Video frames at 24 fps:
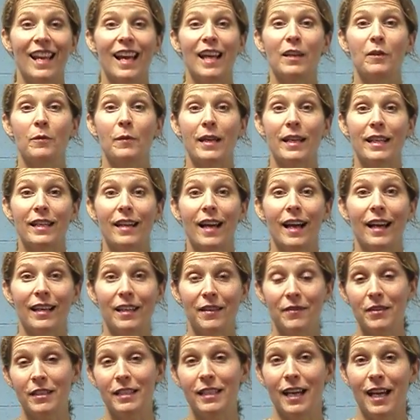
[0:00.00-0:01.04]
And week 9
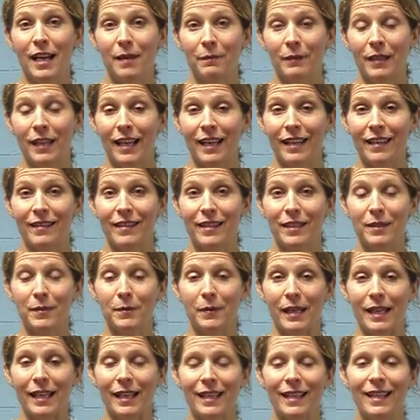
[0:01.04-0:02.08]
of the timeline this
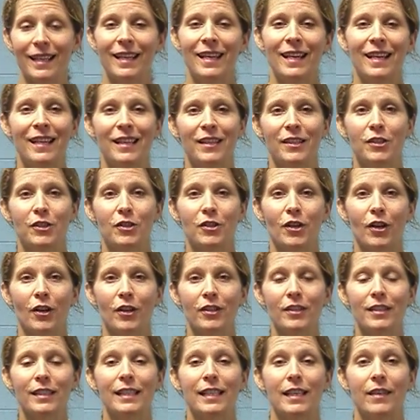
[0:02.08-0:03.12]
week
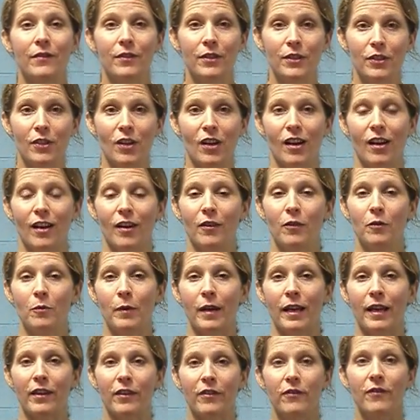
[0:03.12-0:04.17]
starts in the song
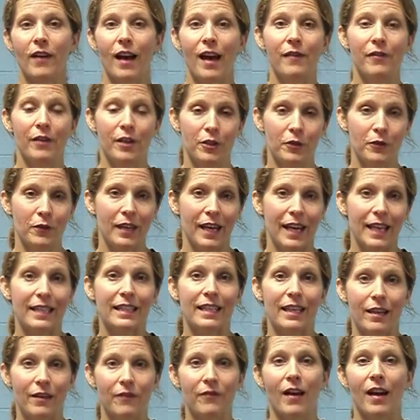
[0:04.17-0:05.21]
with 500
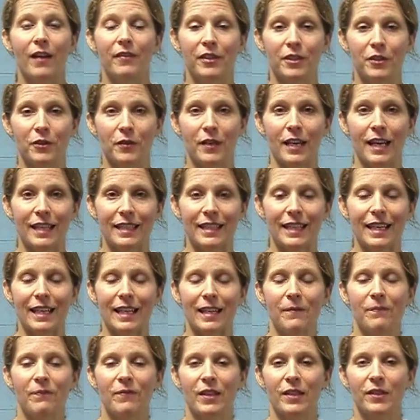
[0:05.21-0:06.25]
AD, 500 AD.
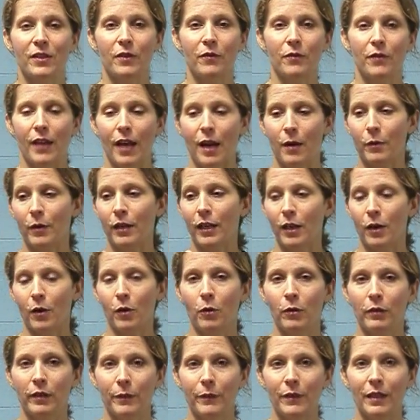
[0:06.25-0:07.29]
And so for that, we're going to
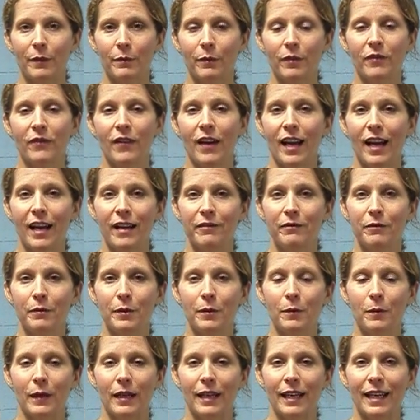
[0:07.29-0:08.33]
hold up the number 5 with
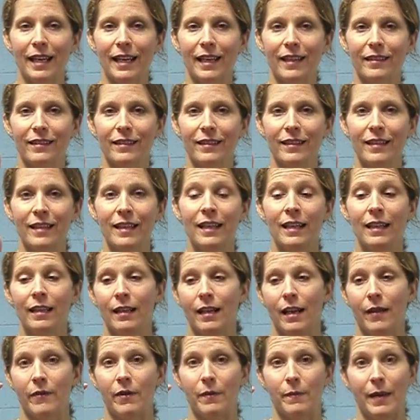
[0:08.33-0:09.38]
one hand
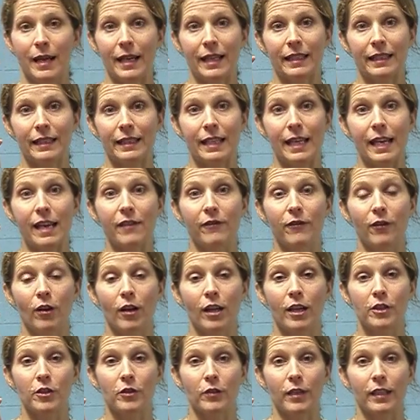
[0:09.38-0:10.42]
and then make it C for
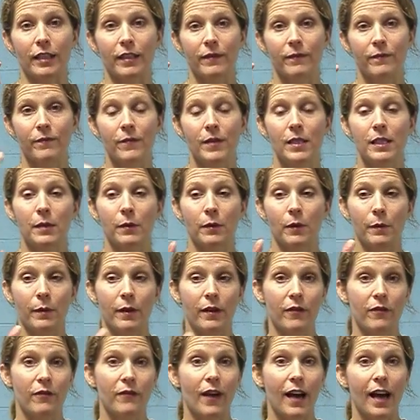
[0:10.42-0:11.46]
100. So it'll
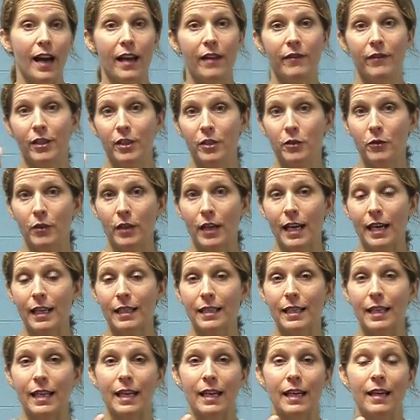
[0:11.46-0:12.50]
be 500
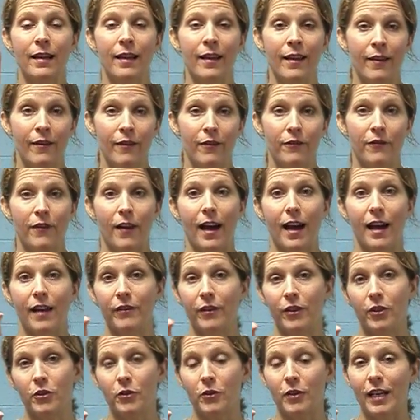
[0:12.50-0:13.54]
AD,
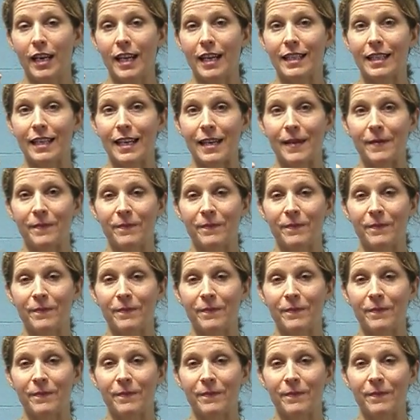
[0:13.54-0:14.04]
500 AD.